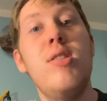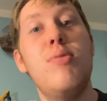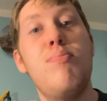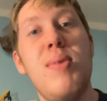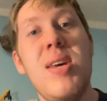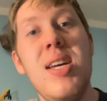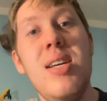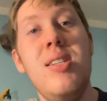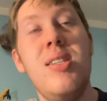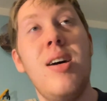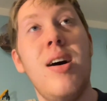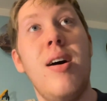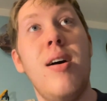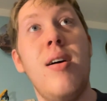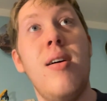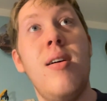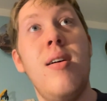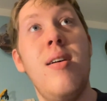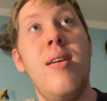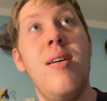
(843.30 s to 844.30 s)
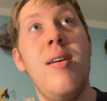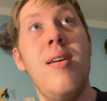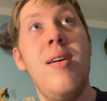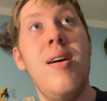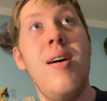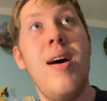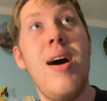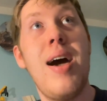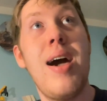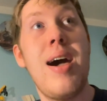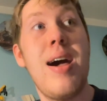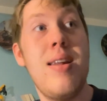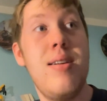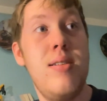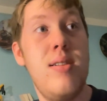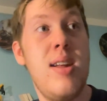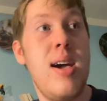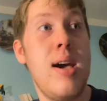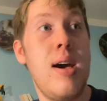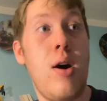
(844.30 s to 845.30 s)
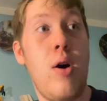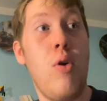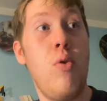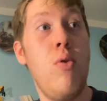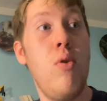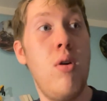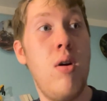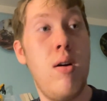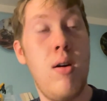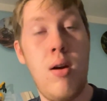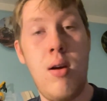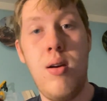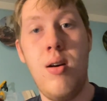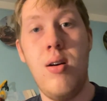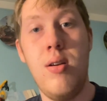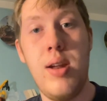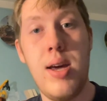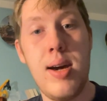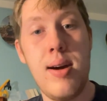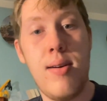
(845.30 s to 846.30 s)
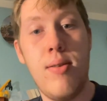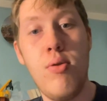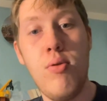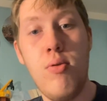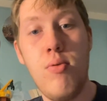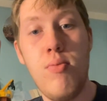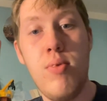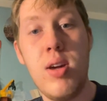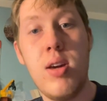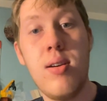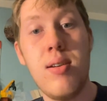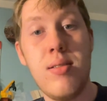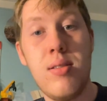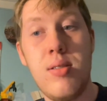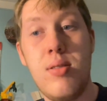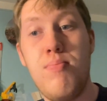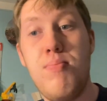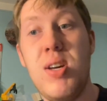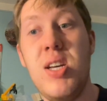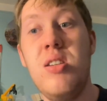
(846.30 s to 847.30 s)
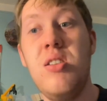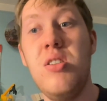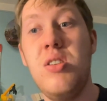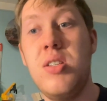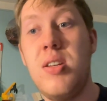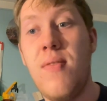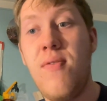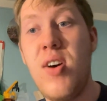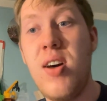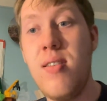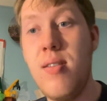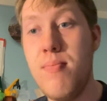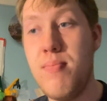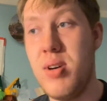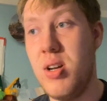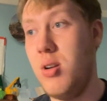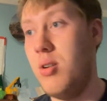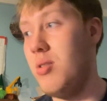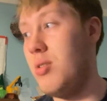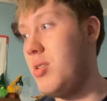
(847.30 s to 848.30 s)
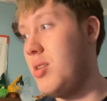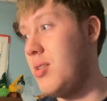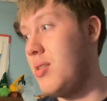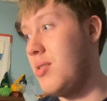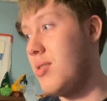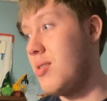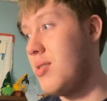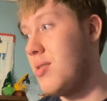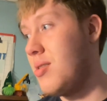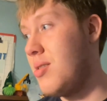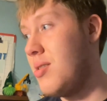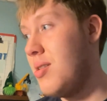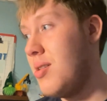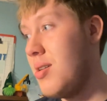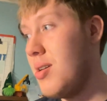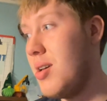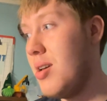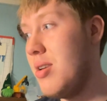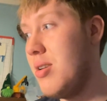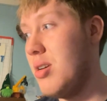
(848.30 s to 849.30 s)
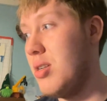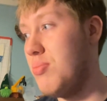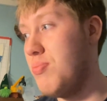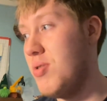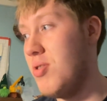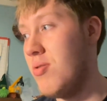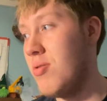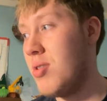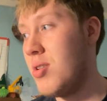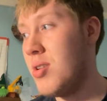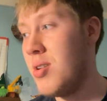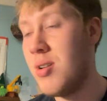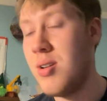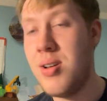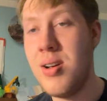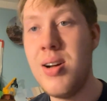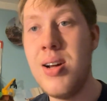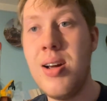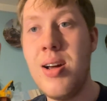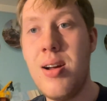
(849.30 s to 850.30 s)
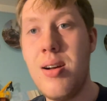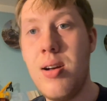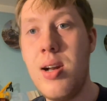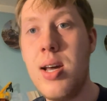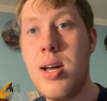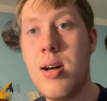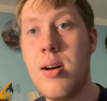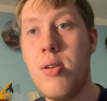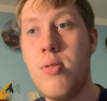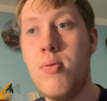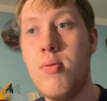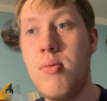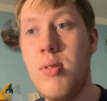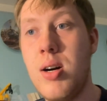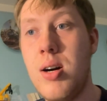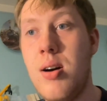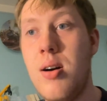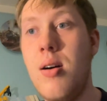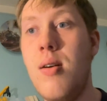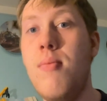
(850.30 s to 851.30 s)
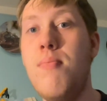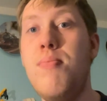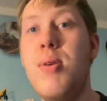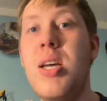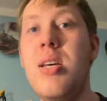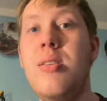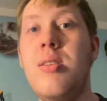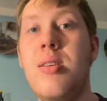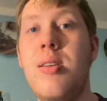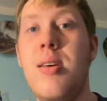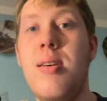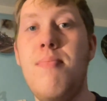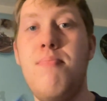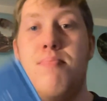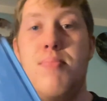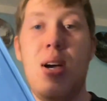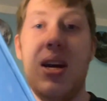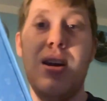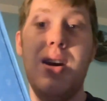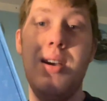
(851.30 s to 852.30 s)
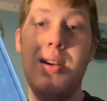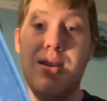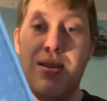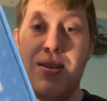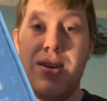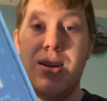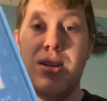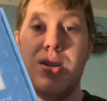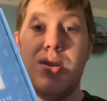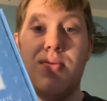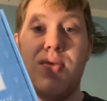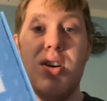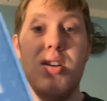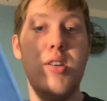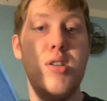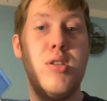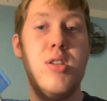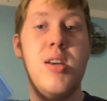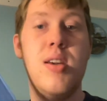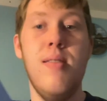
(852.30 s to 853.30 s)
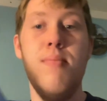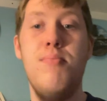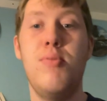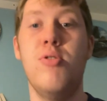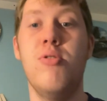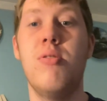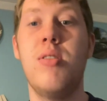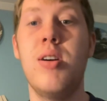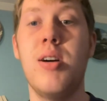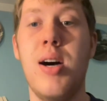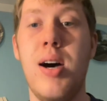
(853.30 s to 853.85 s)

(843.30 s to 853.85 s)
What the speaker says: Peter, and now we got Peter's development in this book. Now, basically, back in his first day book,